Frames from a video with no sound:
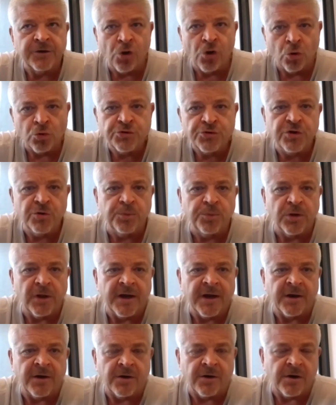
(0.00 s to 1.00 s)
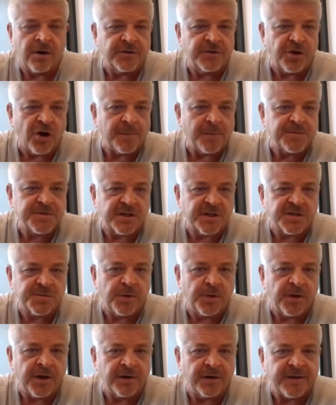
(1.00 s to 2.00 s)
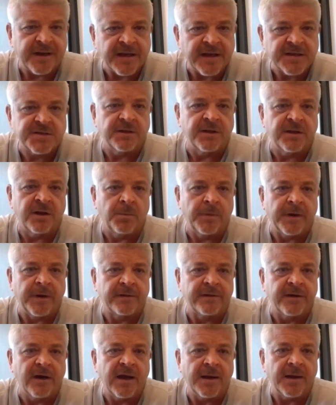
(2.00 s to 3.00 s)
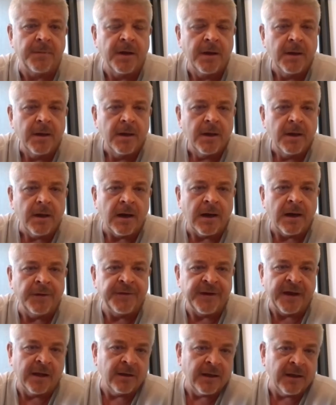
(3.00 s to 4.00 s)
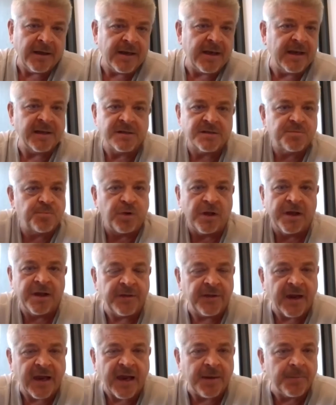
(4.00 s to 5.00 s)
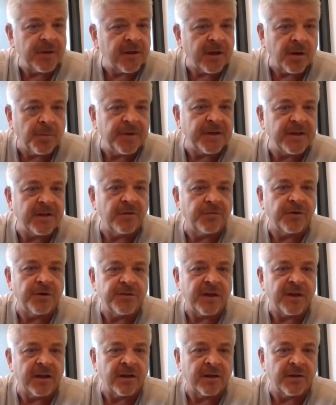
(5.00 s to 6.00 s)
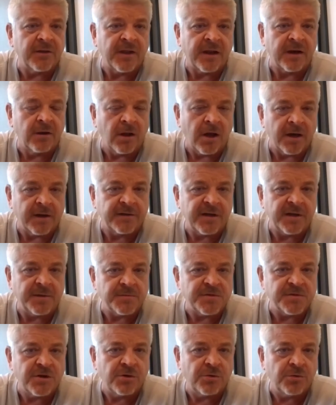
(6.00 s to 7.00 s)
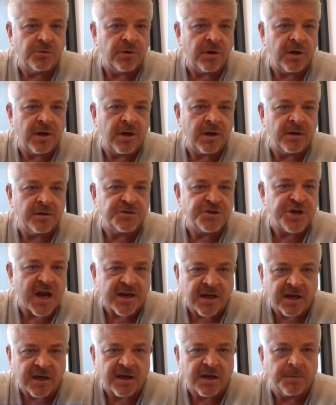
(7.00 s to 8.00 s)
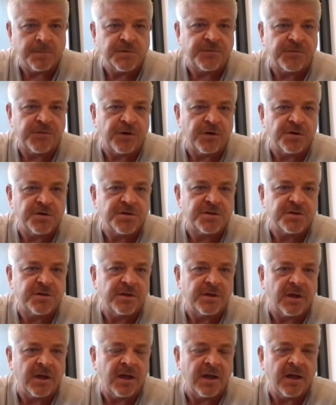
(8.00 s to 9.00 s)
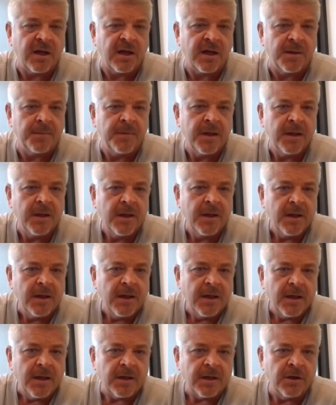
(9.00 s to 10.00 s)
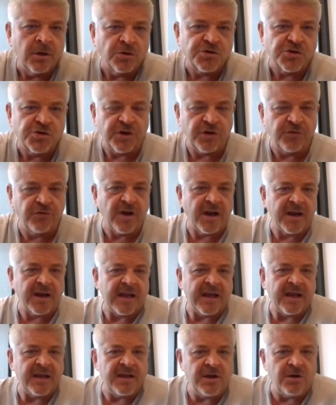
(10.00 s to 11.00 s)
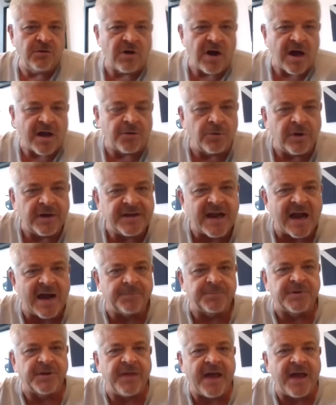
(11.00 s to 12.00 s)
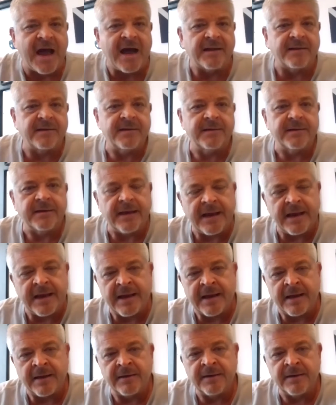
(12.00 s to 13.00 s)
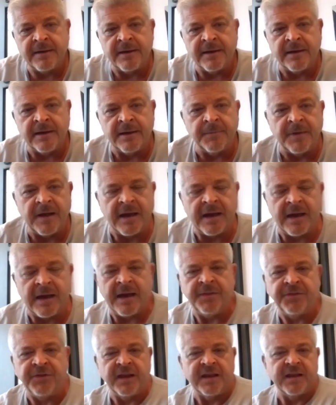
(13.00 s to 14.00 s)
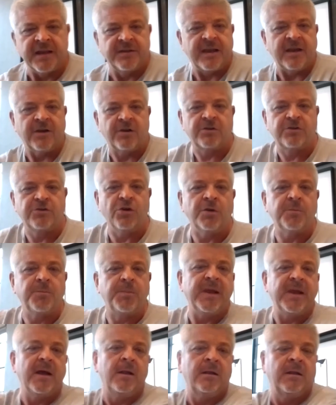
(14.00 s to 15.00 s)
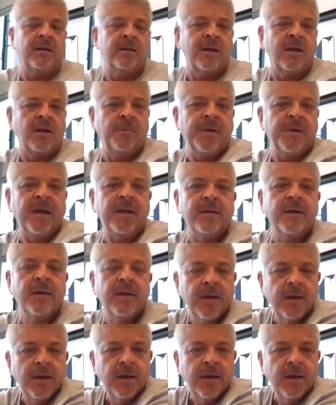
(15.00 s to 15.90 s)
go-to player or a top 6 player. It takes a little bit of time. The LA Kings play the game a little bit different than a lot of teams do. Checking comes first, so you've got to adapt to that. And I think it took PL a little bit,